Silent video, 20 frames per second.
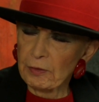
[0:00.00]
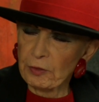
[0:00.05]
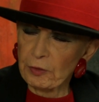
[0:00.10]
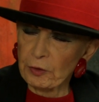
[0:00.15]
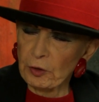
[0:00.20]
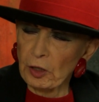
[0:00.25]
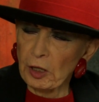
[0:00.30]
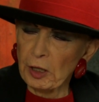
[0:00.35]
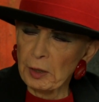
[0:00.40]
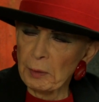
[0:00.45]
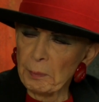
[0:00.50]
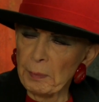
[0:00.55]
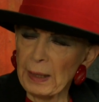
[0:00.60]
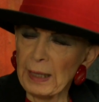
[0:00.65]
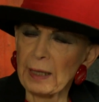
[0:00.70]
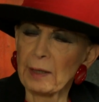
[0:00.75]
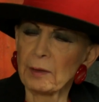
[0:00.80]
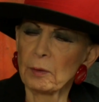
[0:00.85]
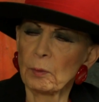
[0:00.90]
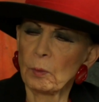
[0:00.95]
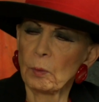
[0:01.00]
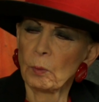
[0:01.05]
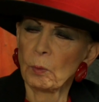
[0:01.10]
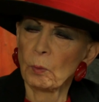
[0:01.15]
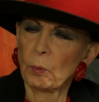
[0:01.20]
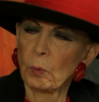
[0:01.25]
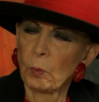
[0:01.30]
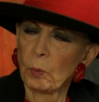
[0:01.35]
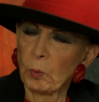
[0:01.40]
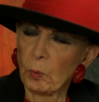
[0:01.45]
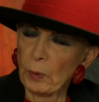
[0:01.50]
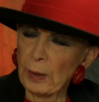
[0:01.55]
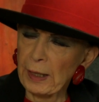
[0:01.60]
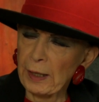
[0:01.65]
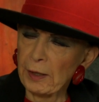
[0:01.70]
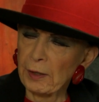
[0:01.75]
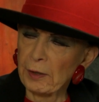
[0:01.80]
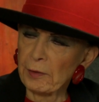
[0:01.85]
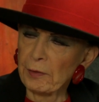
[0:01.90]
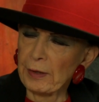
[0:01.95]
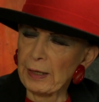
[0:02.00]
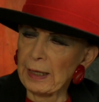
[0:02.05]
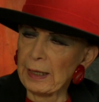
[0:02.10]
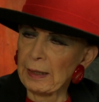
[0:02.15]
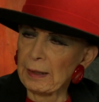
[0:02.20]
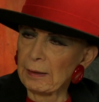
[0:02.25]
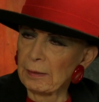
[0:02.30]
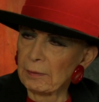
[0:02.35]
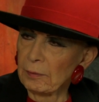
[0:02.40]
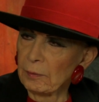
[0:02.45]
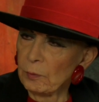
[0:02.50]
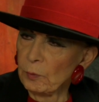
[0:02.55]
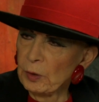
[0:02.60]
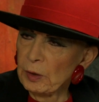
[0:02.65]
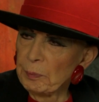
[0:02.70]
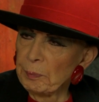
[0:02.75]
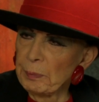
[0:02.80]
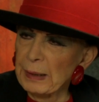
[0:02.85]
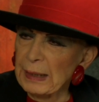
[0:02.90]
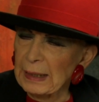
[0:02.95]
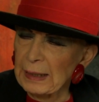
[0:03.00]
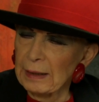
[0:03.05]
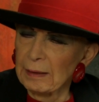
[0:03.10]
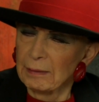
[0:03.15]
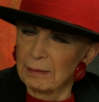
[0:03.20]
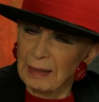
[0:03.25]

thought about where they would be,